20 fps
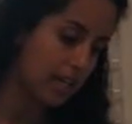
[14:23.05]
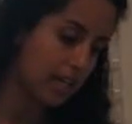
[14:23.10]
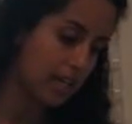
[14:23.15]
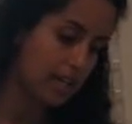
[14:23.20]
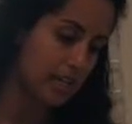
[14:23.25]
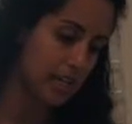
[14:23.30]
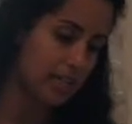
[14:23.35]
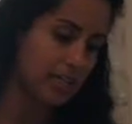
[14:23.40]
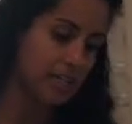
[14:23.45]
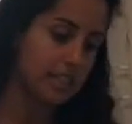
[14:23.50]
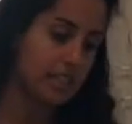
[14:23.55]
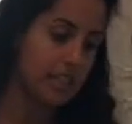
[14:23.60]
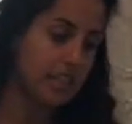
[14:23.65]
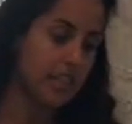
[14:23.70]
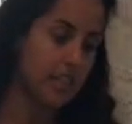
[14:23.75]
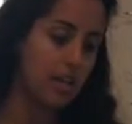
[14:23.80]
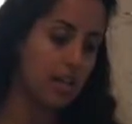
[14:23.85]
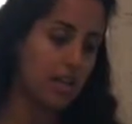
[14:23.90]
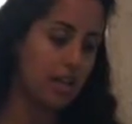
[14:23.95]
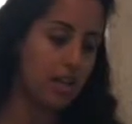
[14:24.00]
is
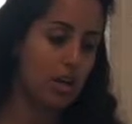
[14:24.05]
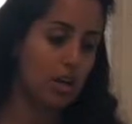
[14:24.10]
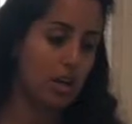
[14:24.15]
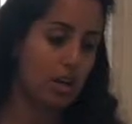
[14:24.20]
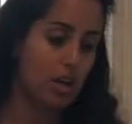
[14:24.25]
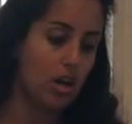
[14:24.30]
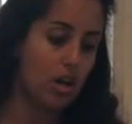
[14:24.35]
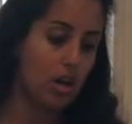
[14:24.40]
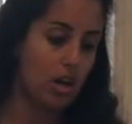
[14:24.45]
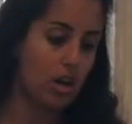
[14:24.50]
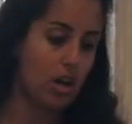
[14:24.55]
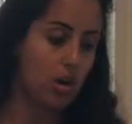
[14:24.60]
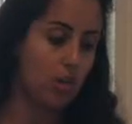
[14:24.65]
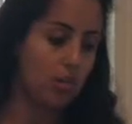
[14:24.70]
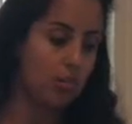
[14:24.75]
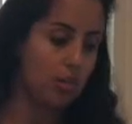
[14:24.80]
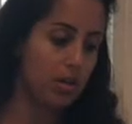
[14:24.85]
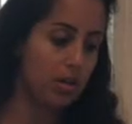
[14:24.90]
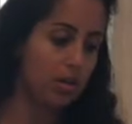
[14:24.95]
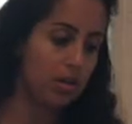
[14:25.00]

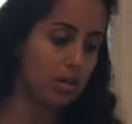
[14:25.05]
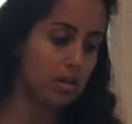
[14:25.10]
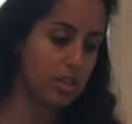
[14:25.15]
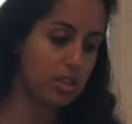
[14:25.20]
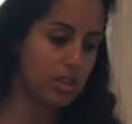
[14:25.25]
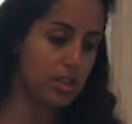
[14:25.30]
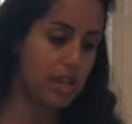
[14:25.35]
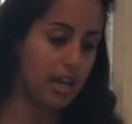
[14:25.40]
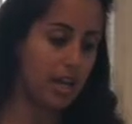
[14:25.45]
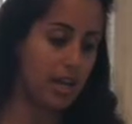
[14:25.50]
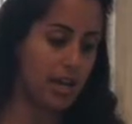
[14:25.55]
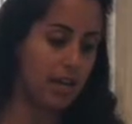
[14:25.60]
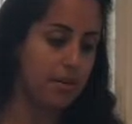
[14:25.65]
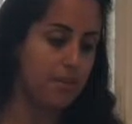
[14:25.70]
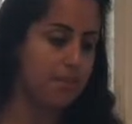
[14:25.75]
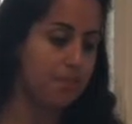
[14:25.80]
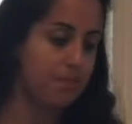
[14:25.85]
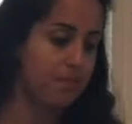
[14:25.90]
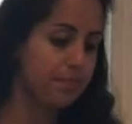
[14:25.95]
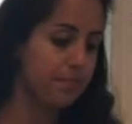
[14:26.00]
almost there.